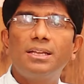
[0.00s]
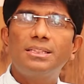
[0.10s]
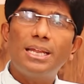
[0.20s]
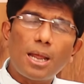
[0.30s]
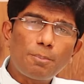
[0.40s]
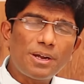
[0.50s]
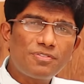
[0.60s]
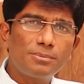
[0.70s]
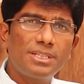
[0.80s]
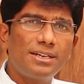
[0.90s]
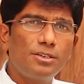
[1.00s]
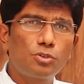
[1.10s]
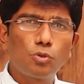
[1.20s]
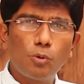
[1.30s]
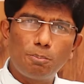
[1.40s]
Then apart from
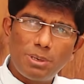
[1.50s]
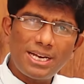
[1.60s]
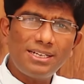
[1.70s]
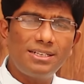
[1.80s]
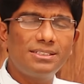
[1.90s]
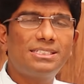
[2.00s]
that, through blood,